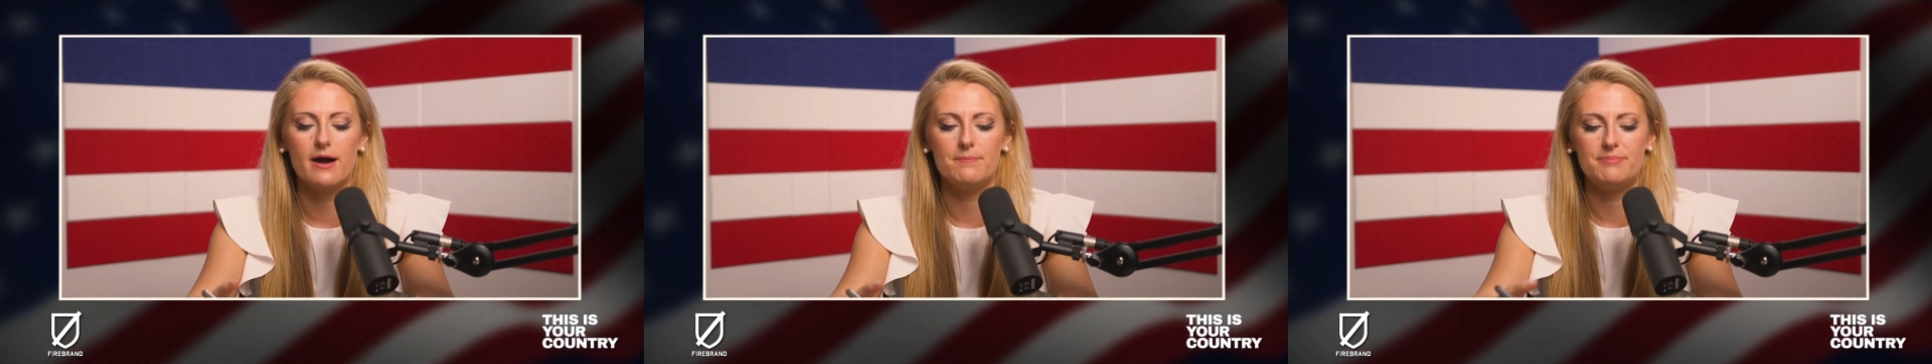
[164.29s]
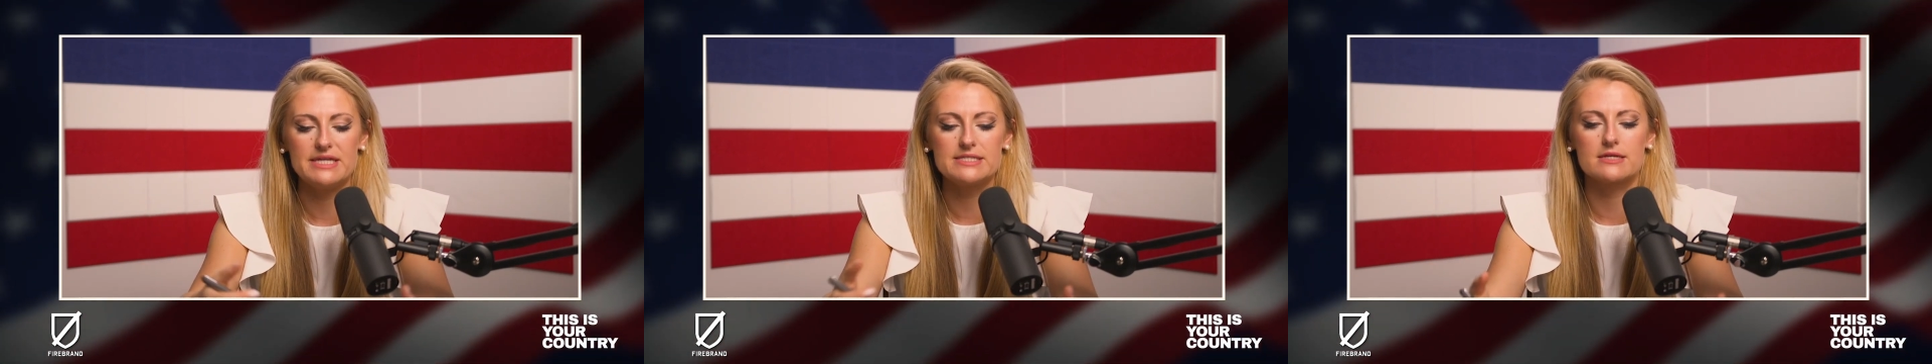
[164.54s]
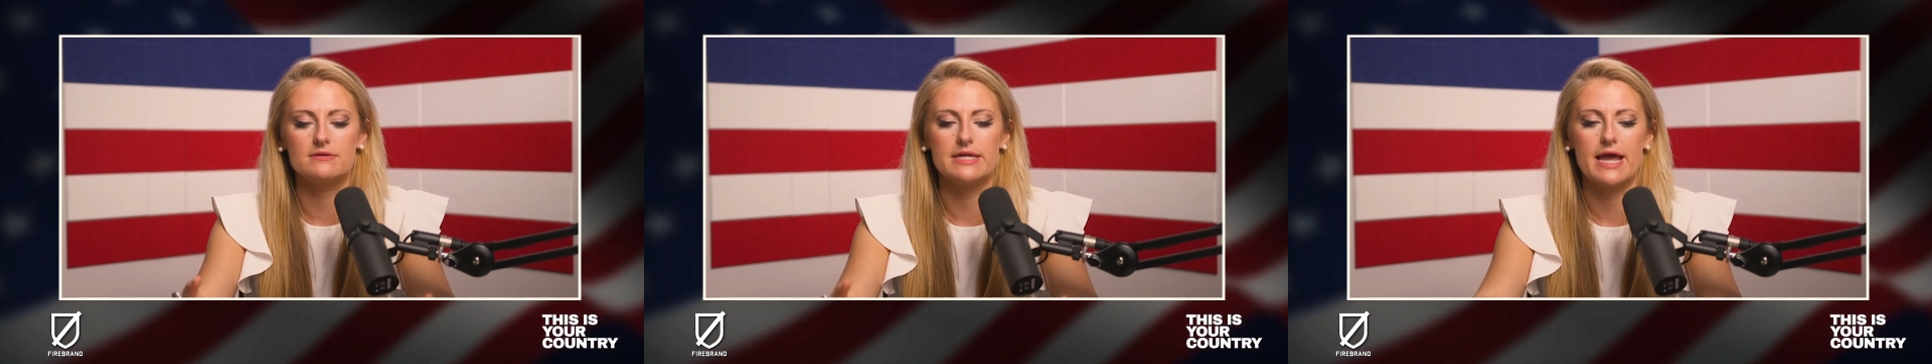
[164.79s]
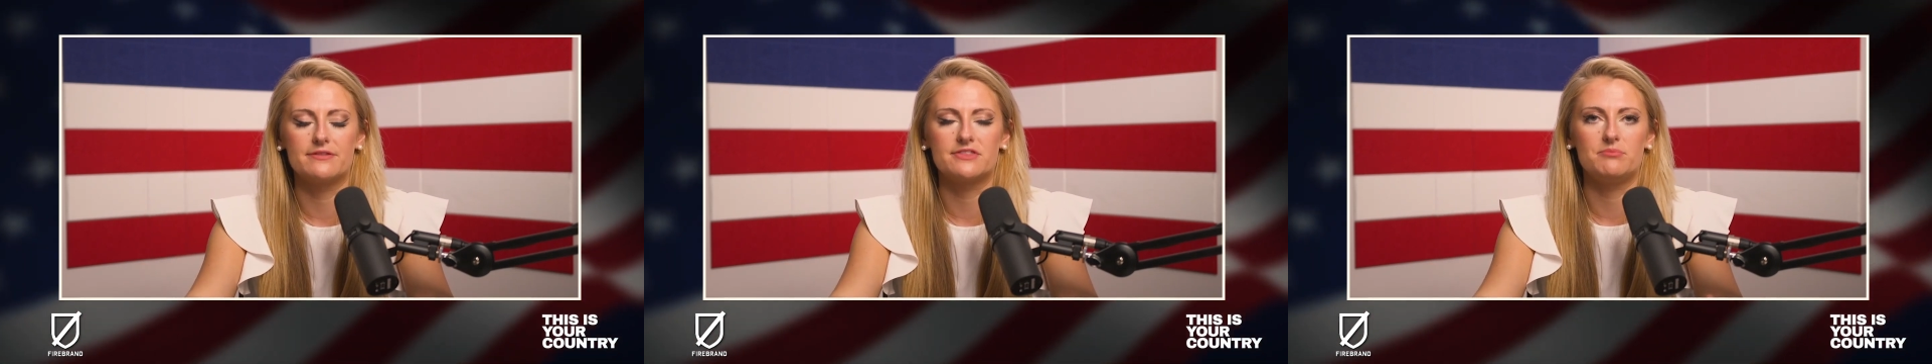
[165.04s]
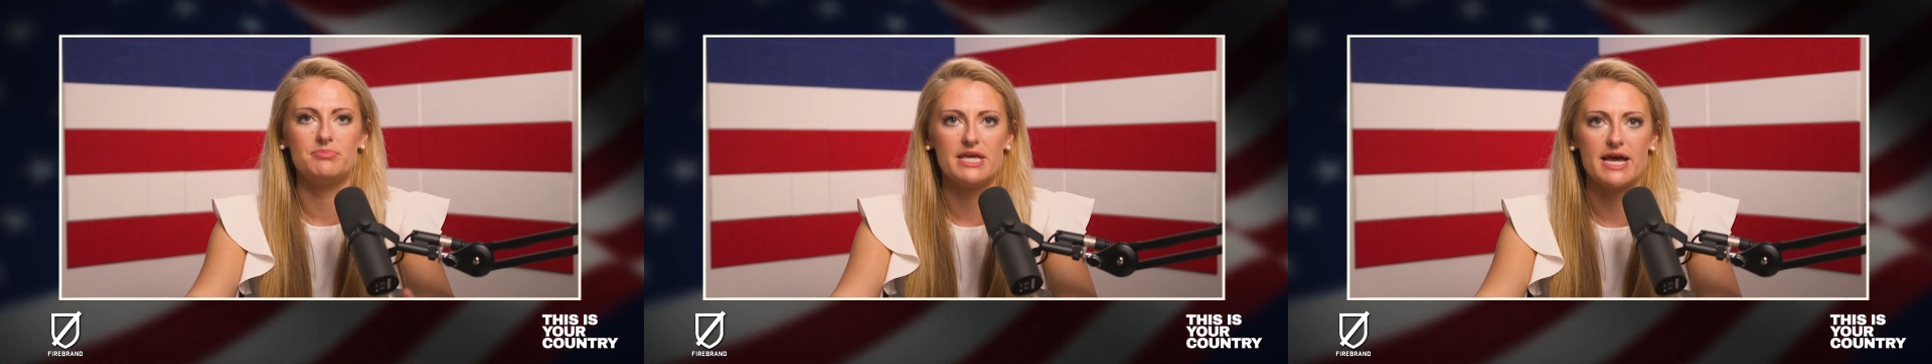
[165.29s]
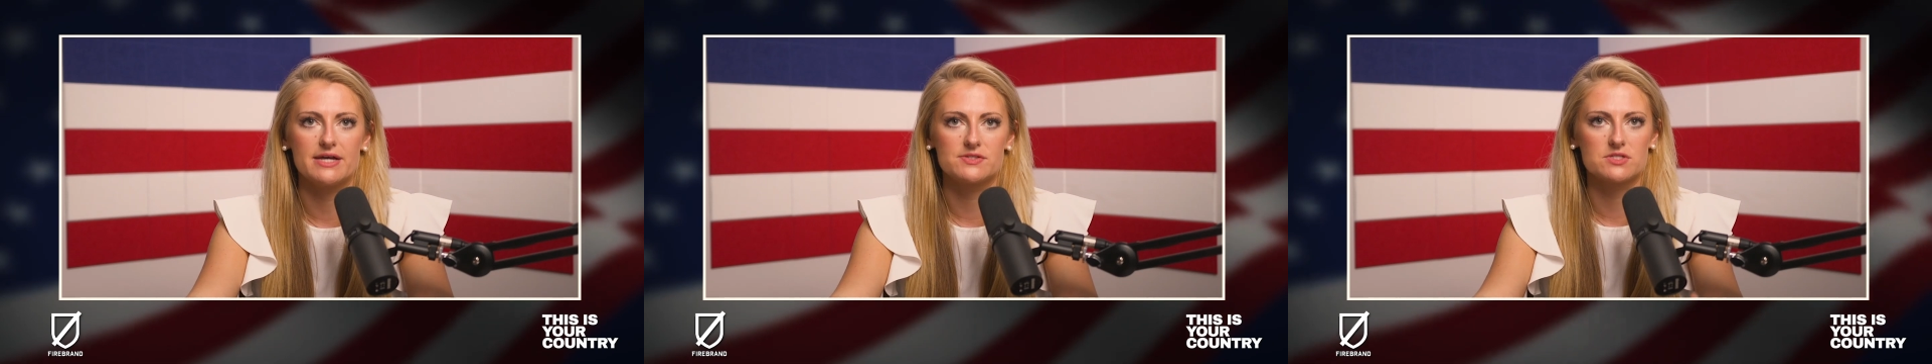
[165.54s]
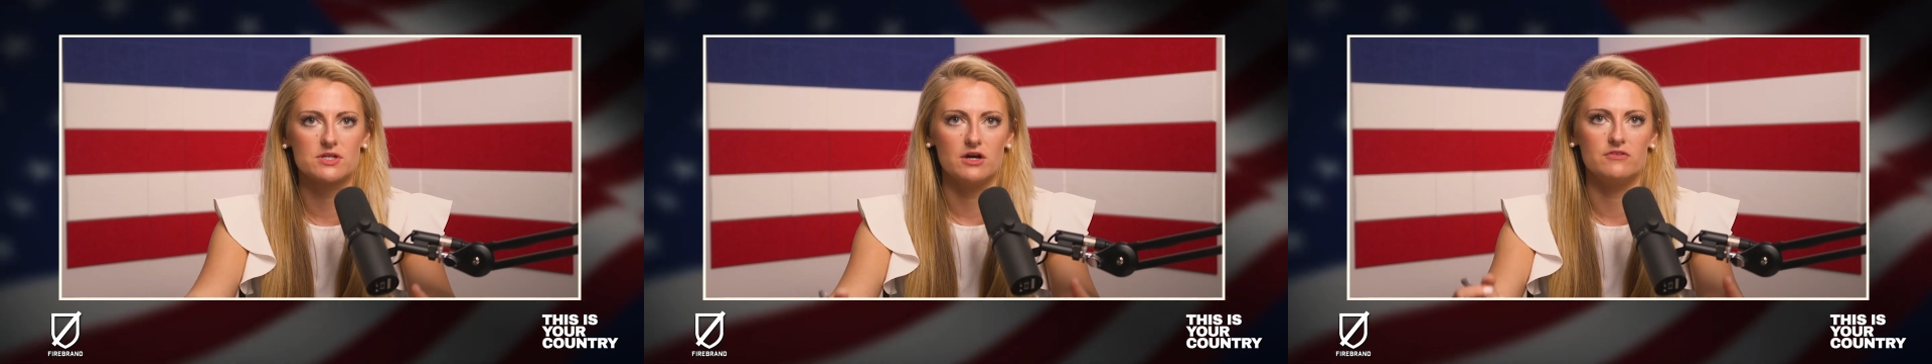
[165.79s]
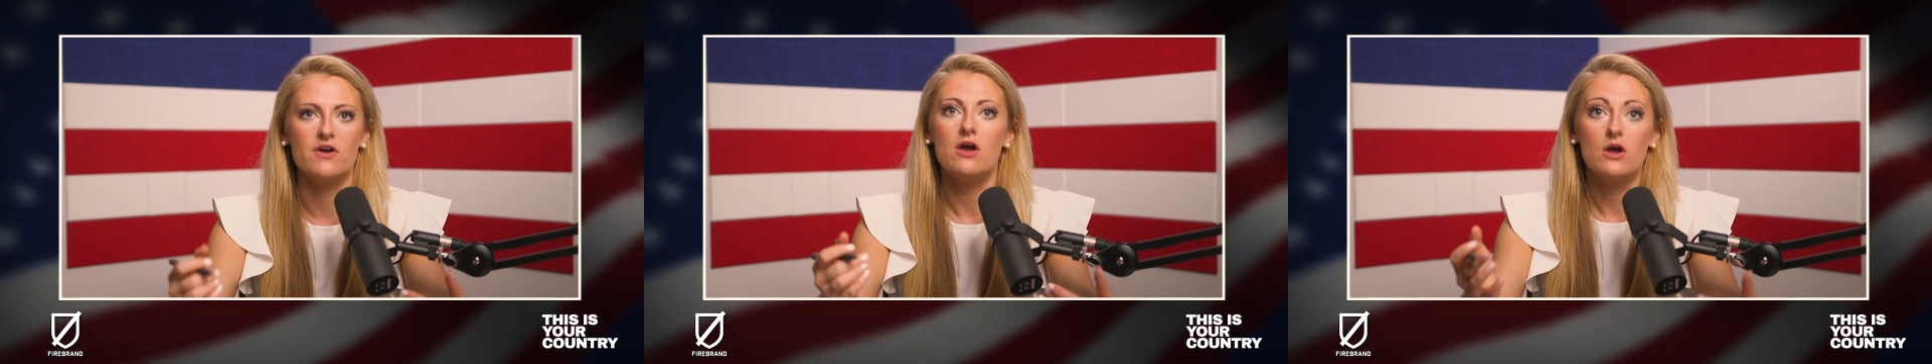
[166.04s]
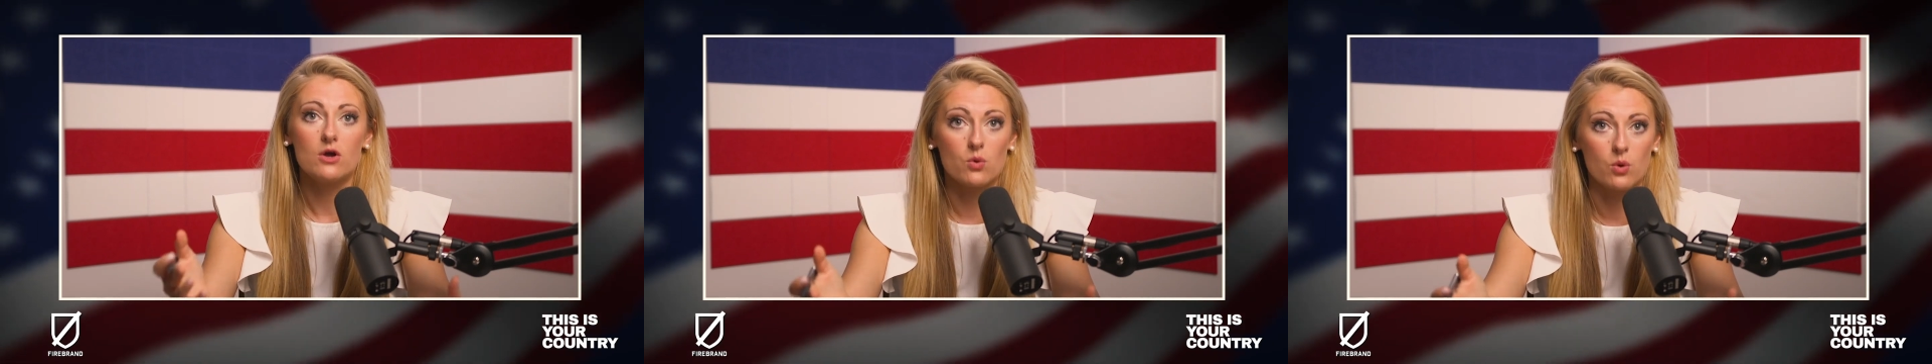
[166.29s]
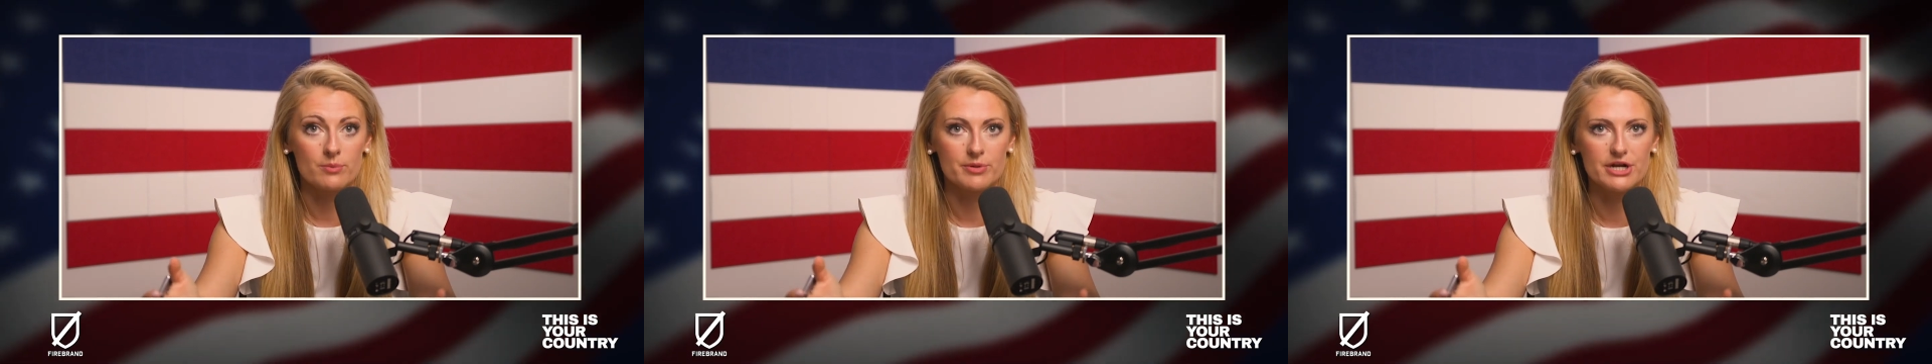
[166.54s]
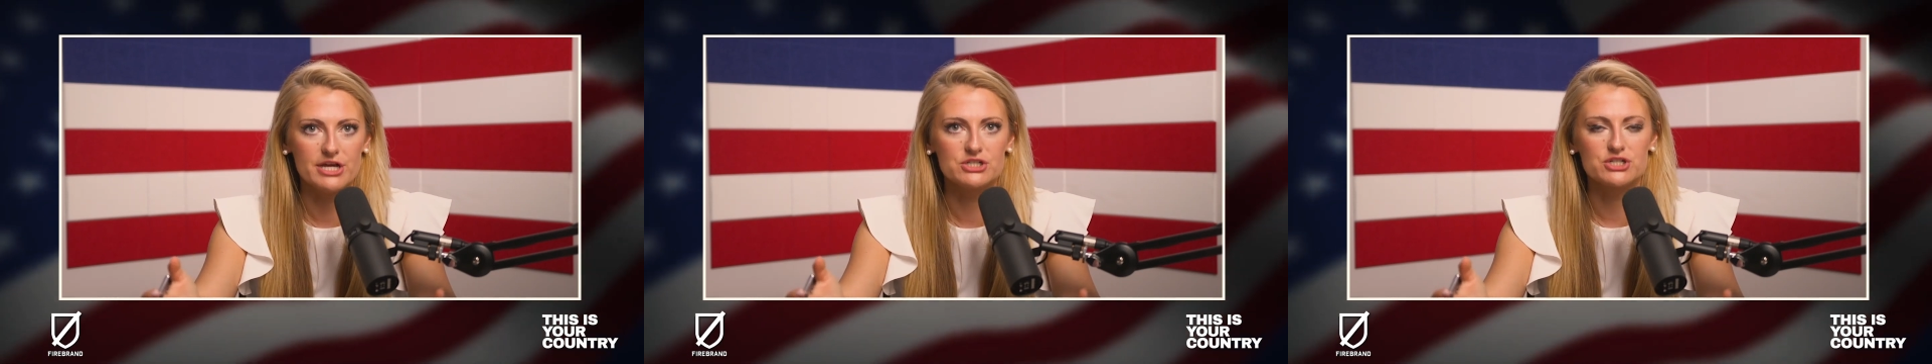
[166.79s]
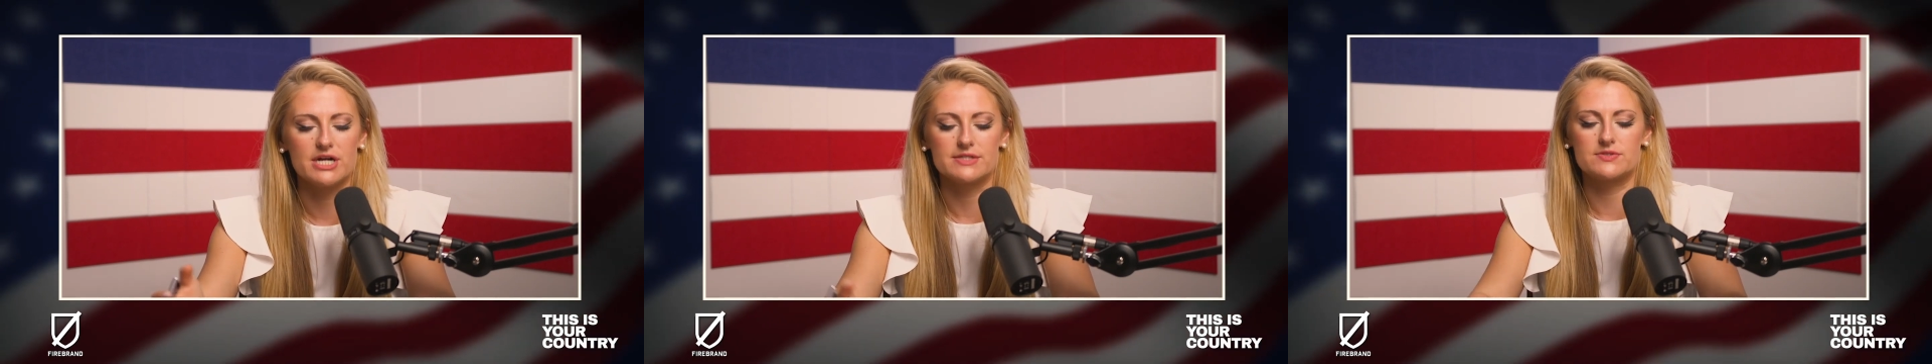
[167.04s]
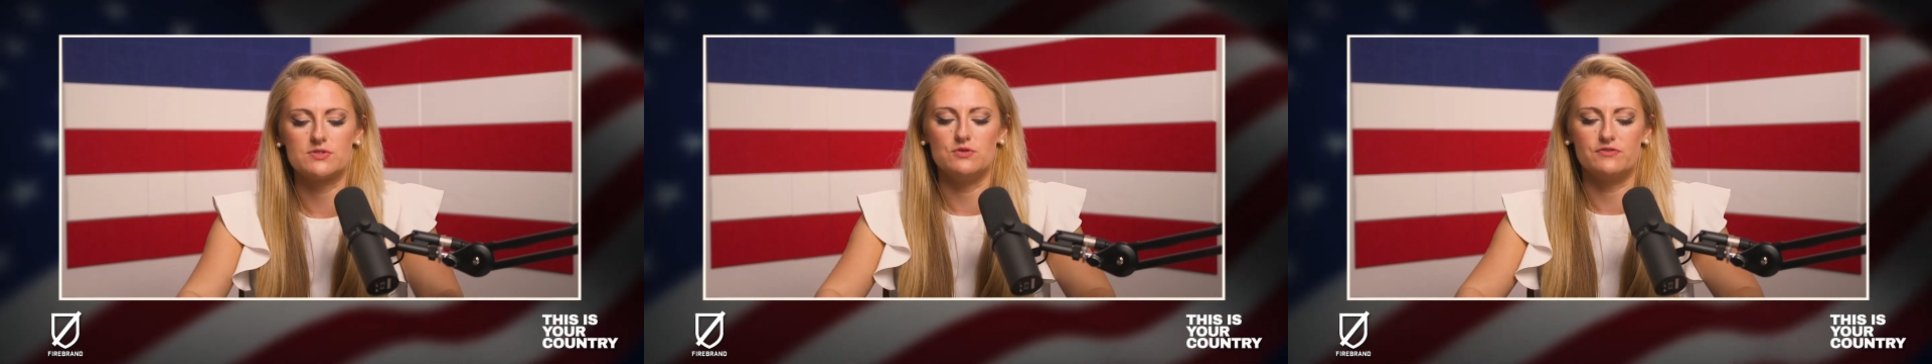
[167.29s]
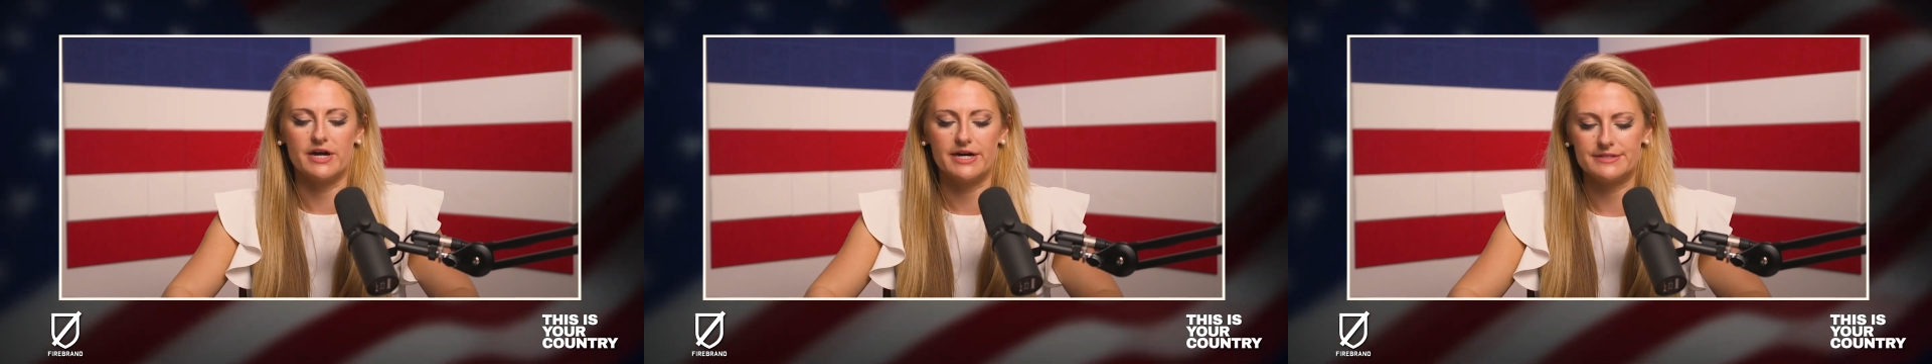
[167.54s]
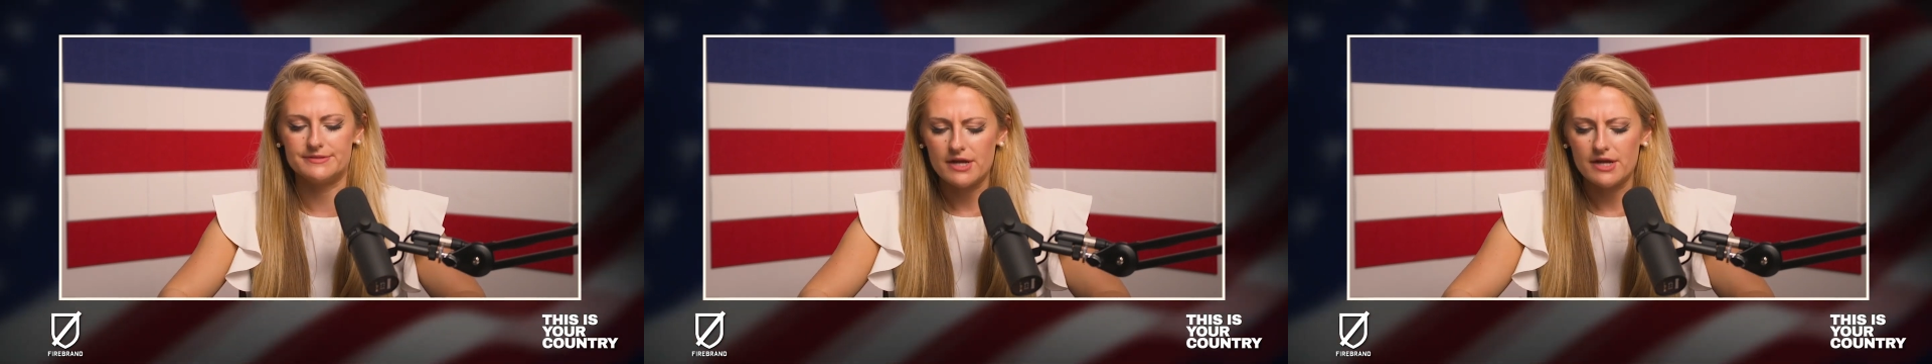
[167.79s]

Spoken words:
basically at the behest of corporate interests. You've got